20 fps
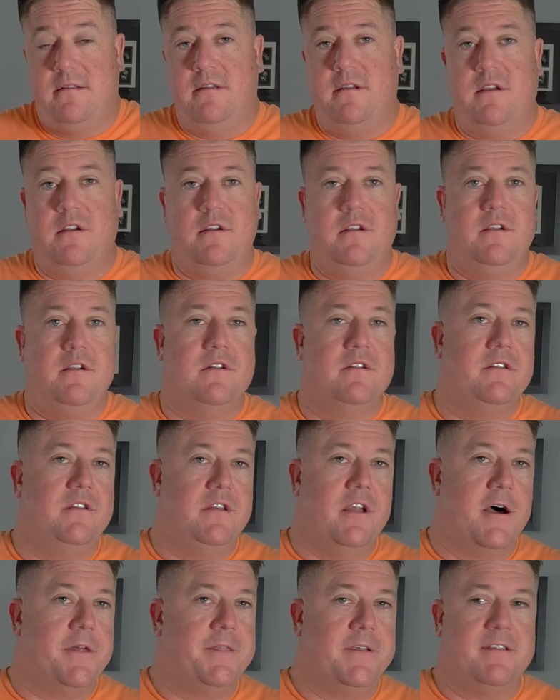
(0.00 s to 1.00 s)

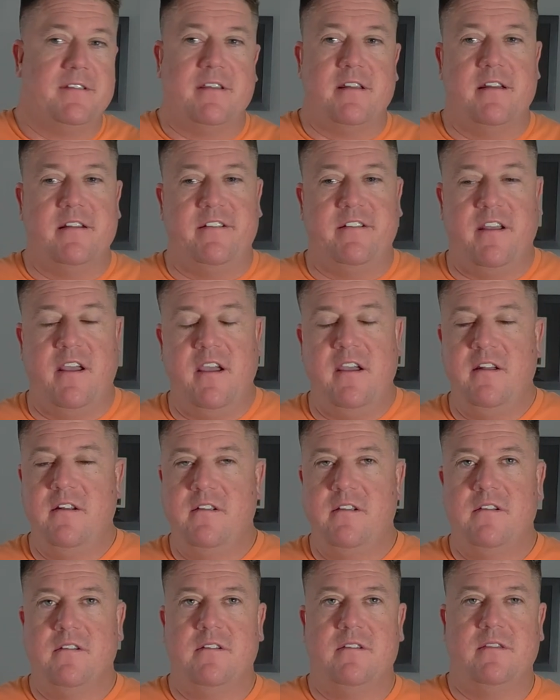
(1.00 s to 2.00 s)
Nothing's gonna
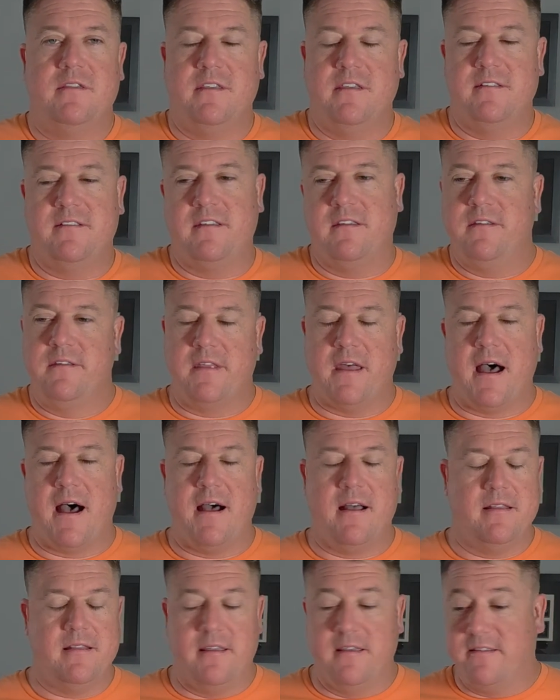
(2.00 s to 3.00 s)
change. This is
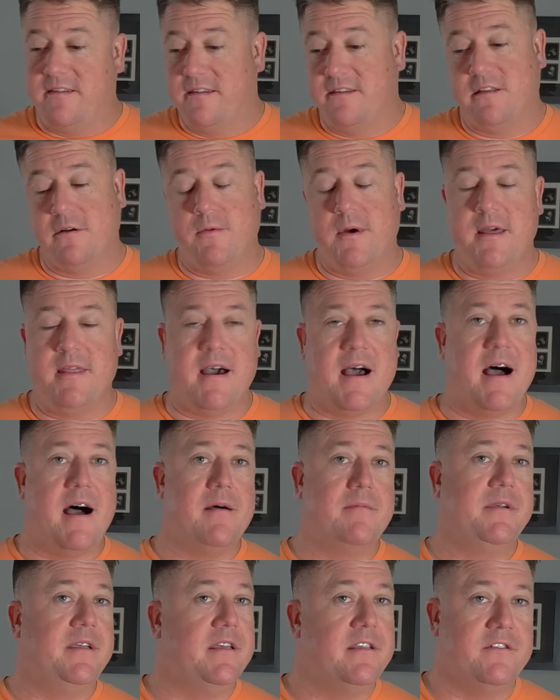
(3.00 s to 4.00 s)
the way the
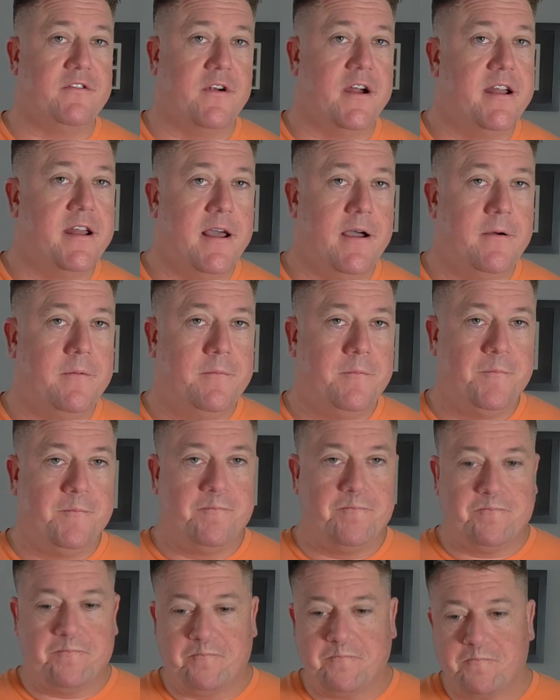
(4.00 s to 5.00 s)
hobby is right now.
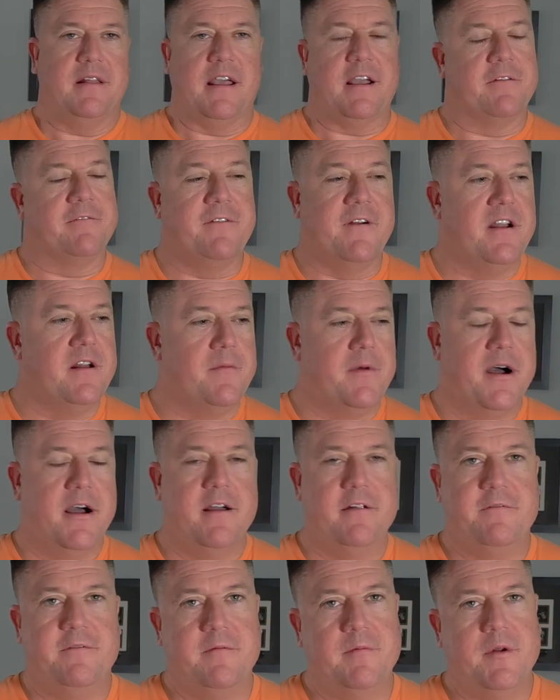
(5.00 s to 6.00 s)
Like a friend of
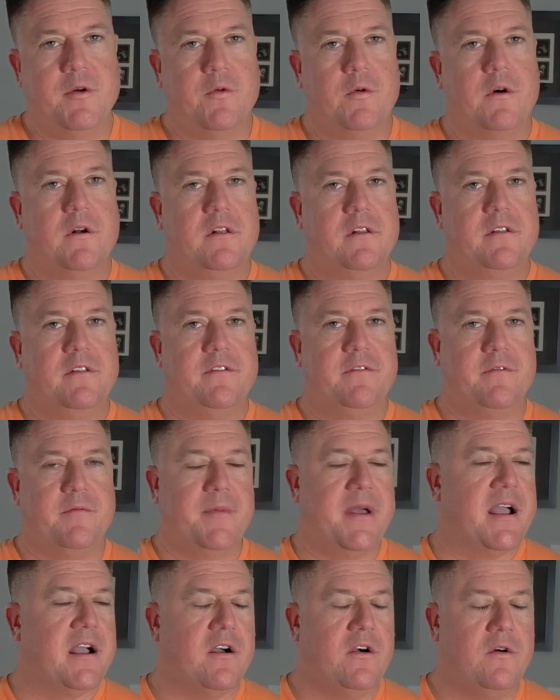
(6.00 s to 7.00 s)
mine from New Orleans, from
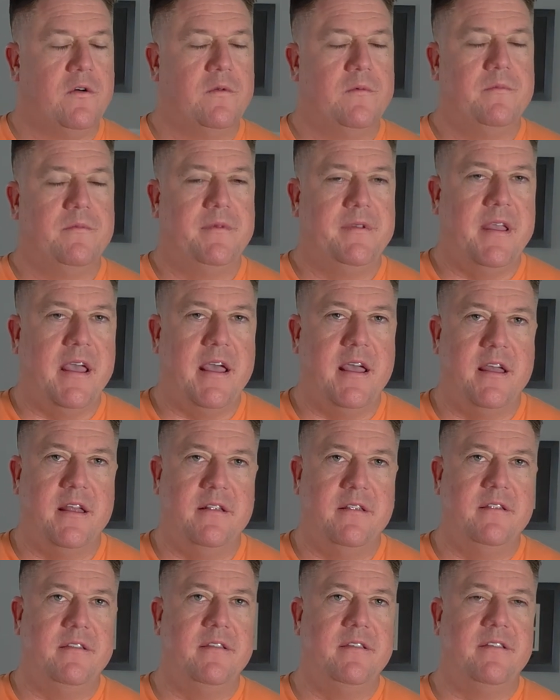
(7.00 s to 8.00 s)
back home,
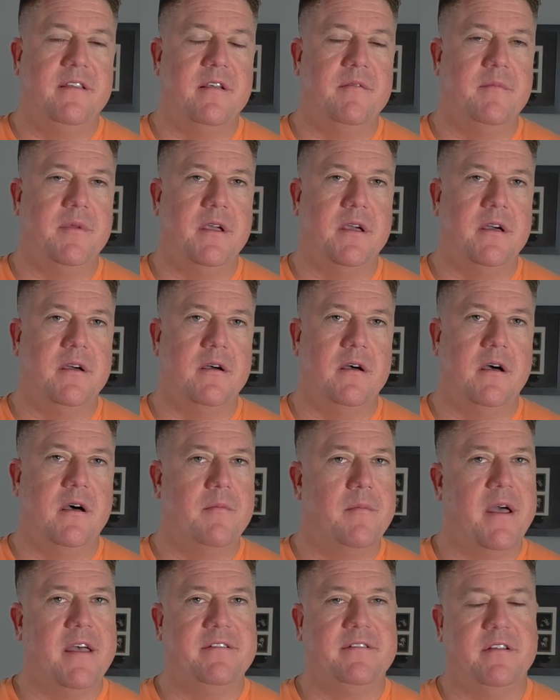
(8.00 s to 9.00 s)
had sent me a
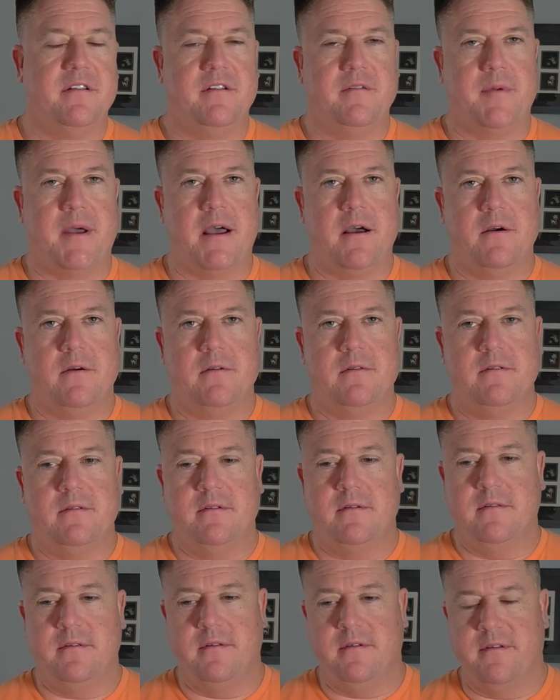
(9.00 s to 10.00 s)
message about
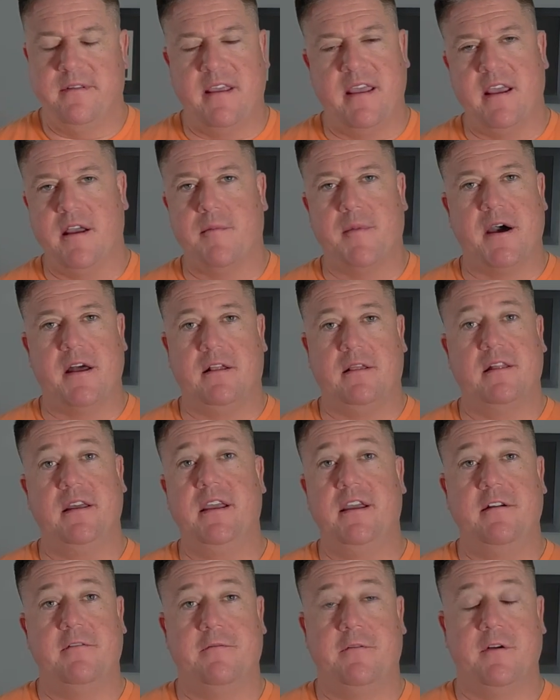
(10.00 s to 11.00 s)
saying about a
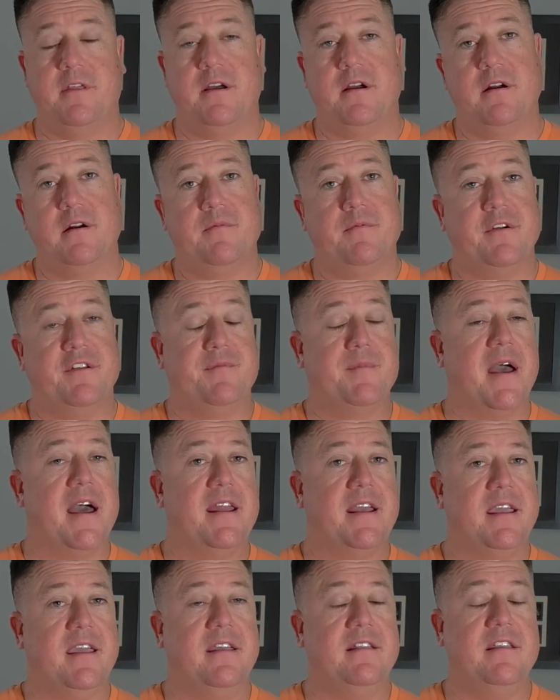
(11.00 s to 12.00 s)
link for the
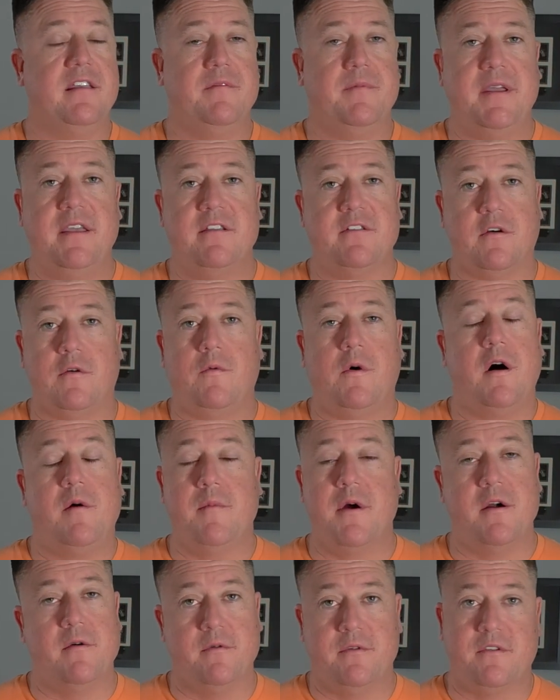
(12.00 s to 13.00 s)
prismatic ETBs on
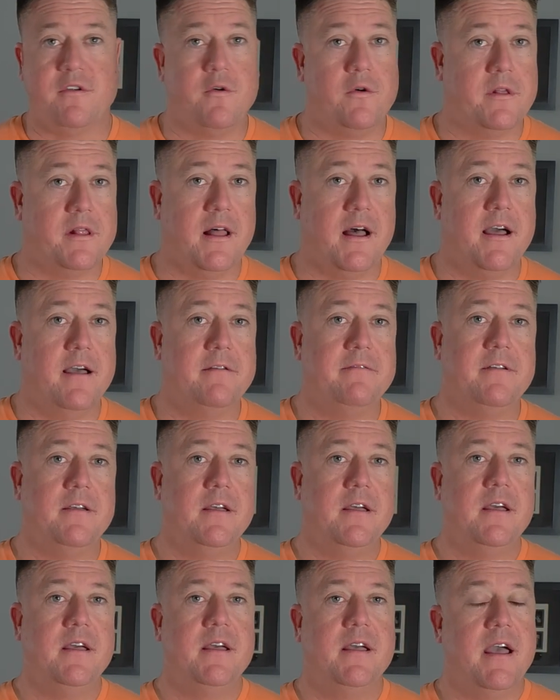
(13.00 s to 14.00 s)
Walmart was going live
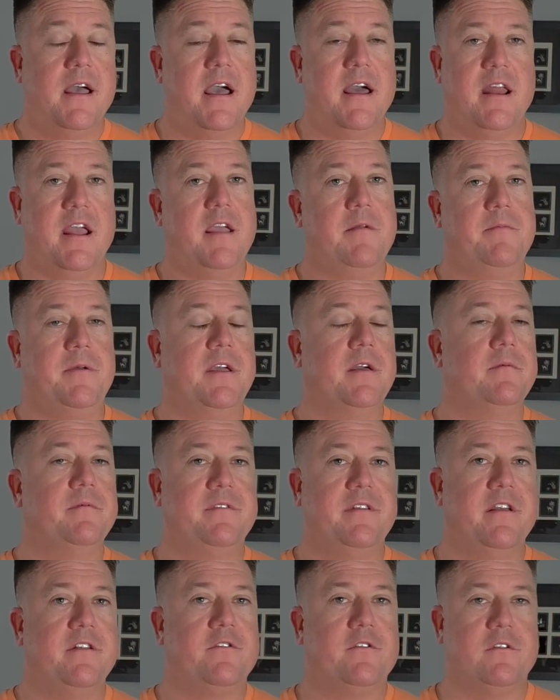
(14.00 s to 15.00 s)
at 8 p.m.
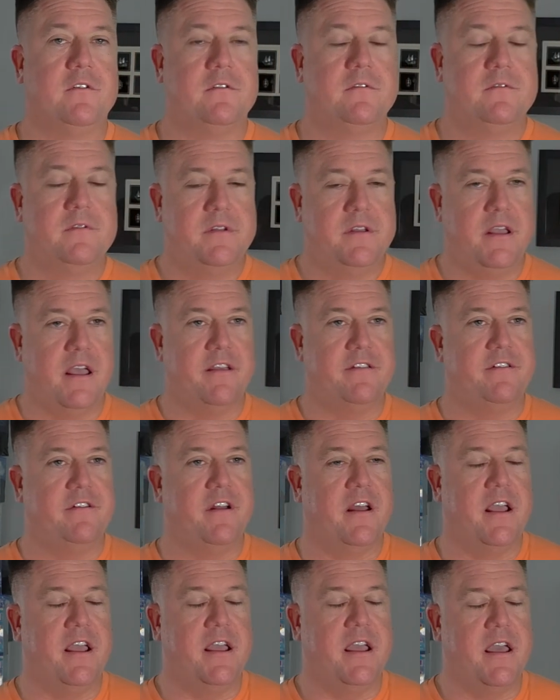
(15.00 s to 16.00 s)
Central
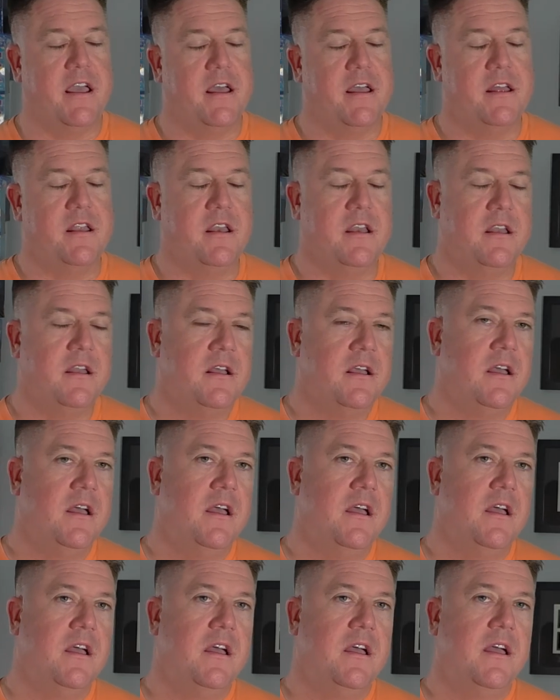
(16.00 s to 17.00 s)
yesterday, and
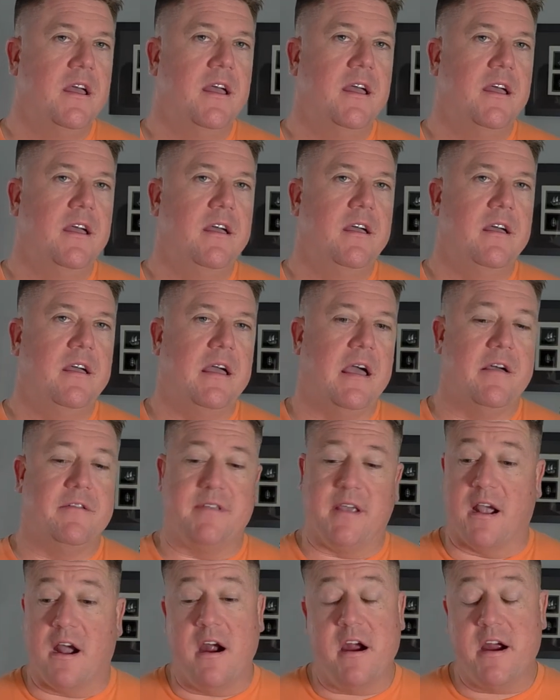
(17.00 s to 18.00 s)
I
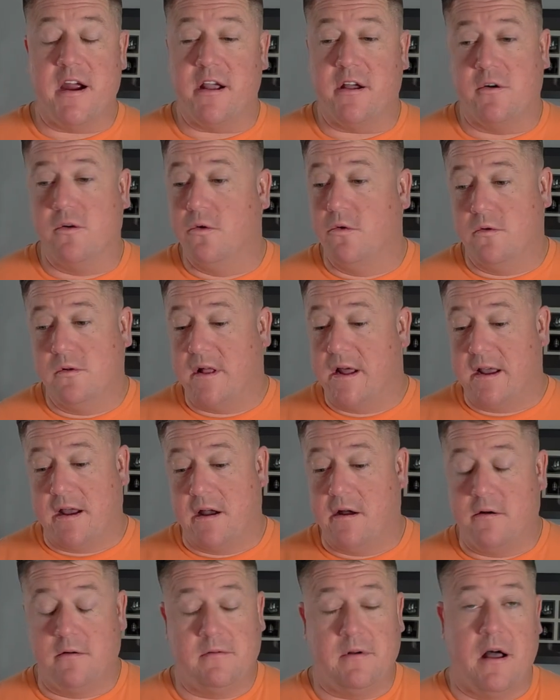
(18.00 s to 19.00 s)
was like, all right, cool. Like
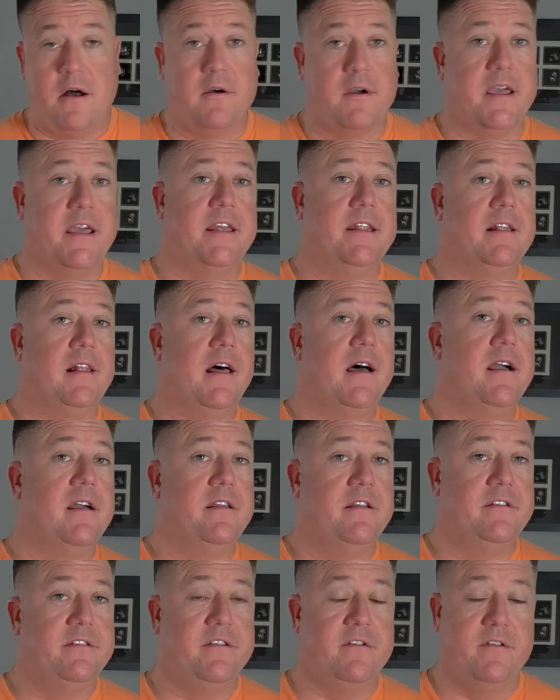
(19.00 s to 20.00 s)
I'll get in
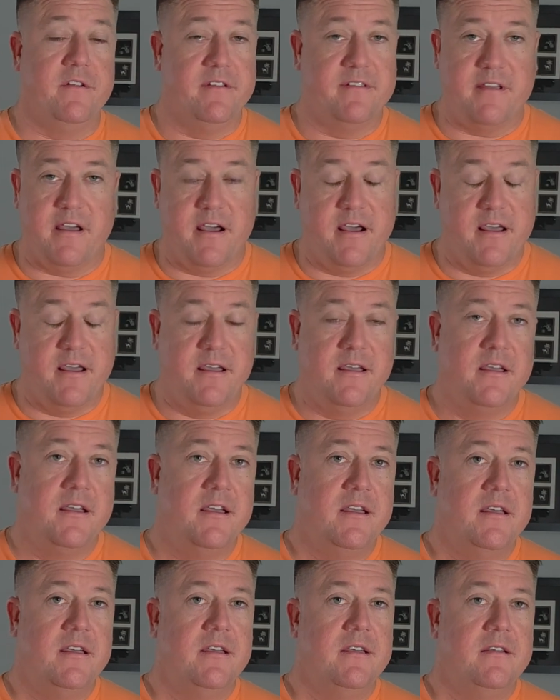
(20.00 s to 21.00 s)
line as soon as
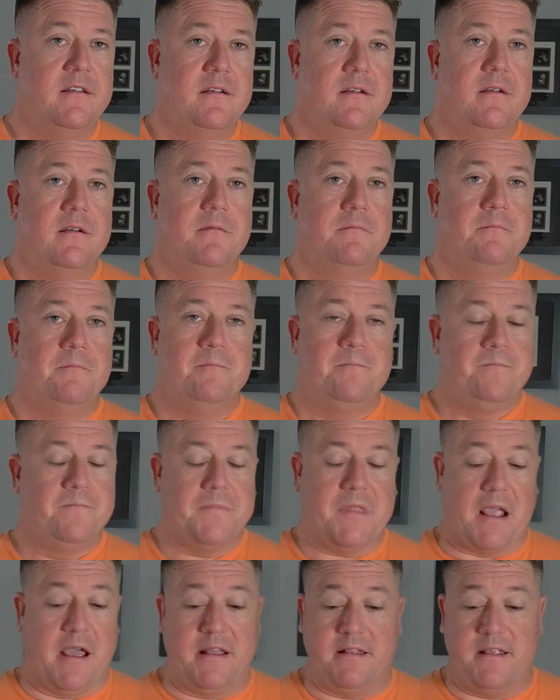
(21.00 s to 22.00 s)

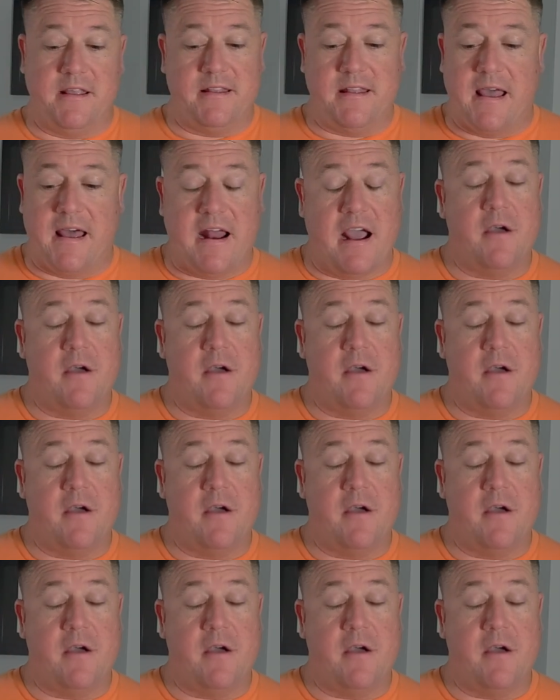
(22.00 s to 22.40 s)
I did that.